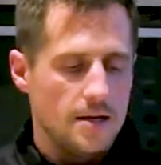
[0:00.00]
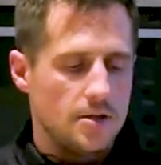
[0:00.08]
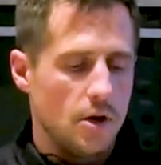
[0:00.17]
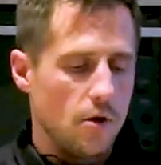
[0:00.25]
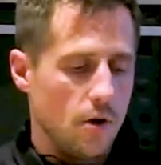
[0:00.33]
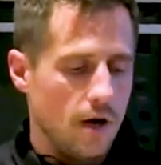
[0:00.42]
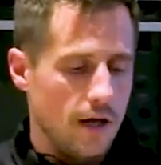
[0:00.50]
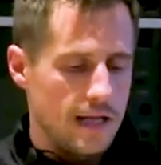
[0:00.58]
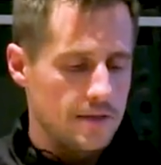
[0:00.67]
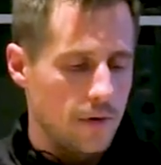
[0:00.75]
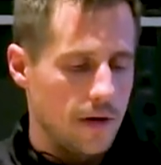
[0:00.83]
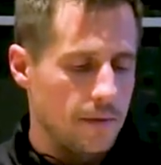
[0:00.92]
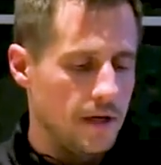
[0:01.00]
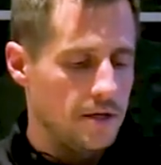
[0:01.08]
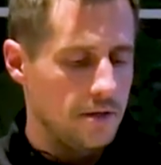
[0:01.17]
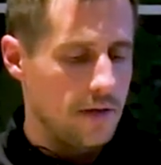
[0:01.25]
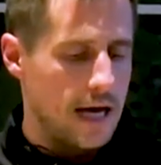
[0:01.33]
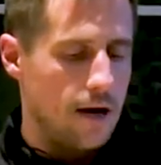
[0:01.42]
So uh, that's what I'm going
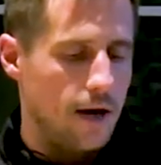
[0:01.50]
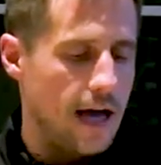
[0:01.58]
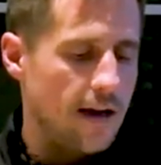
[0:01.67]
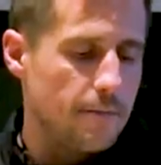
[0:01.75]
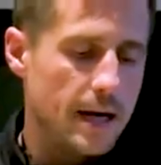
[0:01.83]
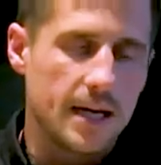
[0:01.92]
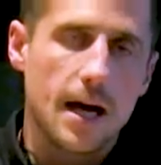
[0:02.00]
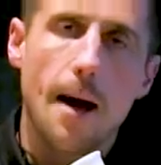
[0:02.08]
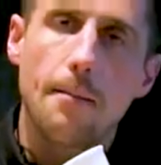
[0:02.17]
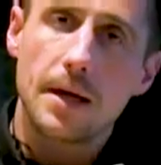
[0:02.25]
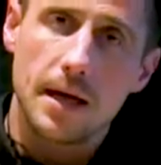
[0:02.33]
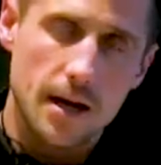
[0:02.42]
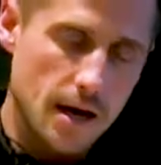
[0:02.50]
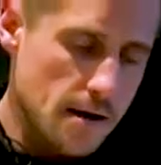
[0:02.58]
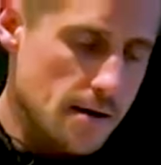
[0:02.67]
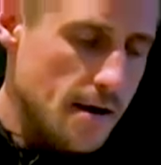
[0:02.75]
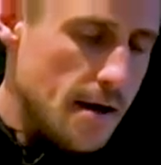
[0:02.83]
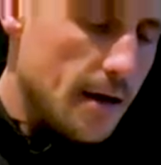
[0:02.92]
to do now. I have my cup here.